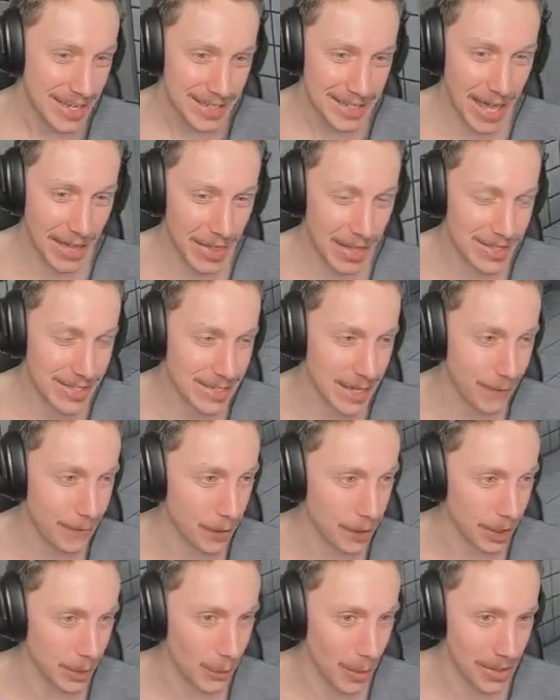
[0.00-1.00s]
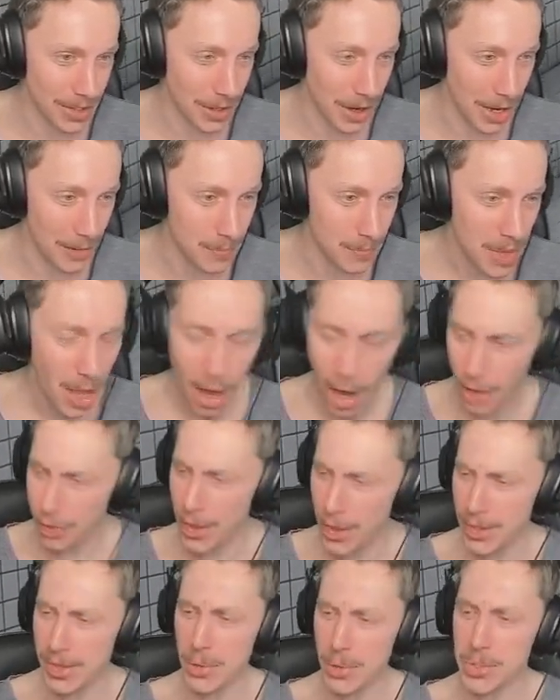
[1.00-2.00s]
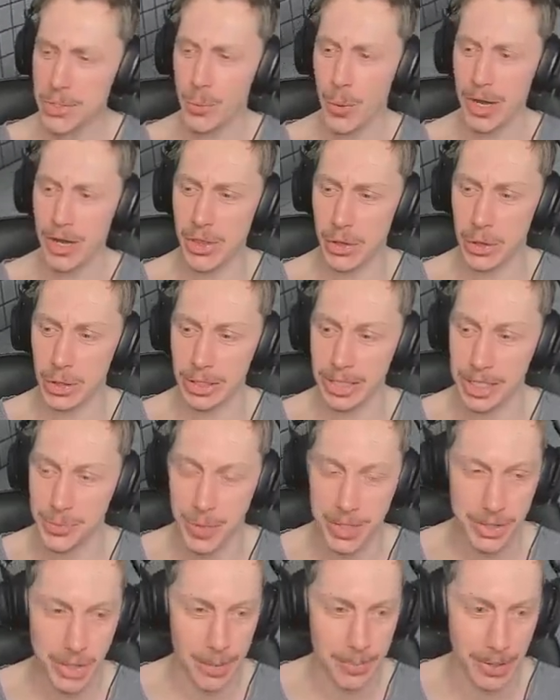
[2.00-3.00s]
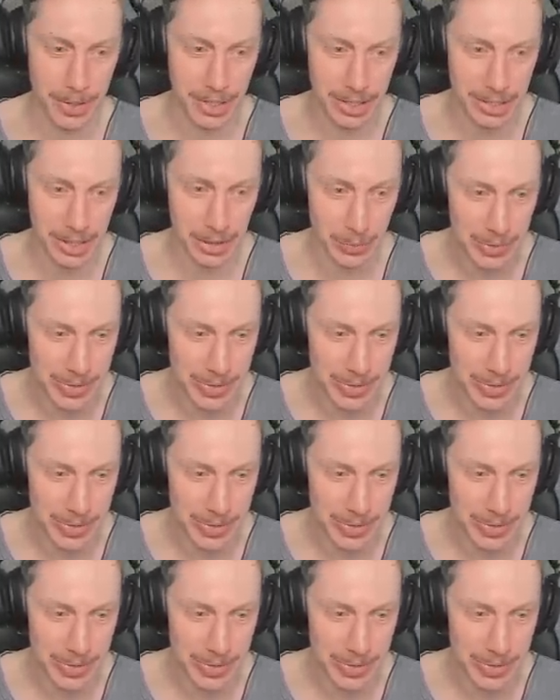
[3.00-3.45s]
Yeah, that's definitely one that I... I think that was one of the earliest ones I predicted,